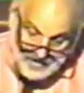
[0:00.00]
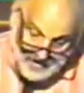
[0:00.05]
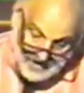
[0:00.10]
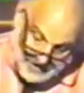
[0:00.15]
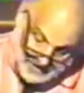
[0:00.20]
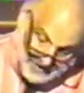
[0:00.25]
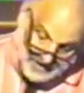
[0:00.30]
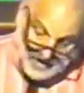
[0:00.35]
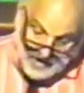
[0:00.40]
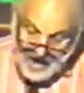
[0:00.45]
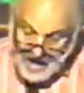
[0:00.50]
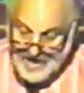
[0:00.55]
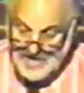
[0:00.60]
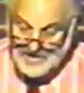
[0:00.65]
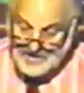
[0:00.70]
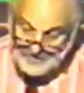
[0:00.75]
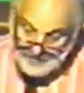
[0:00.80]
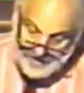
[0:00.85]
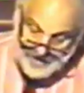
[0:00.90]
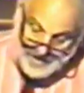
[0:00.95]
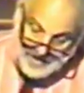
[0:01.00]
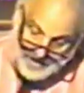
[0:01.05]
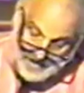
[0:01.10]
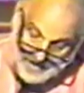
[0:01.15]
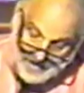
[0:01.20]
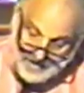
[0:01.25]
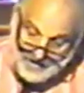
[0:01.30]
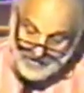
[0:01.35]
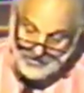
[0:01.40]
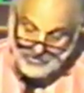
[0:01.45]
In a like meeting
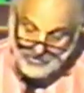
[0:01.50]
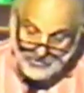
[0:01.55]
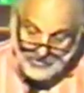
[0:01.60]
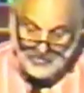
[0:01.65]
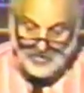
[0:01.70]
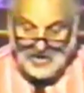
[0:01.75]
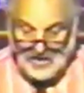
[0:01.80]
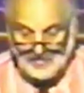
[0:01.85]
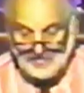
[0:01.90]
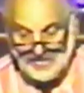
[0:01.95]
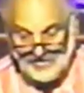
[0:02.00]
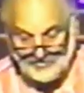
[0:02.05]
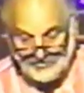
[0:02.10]
in Deuteronomy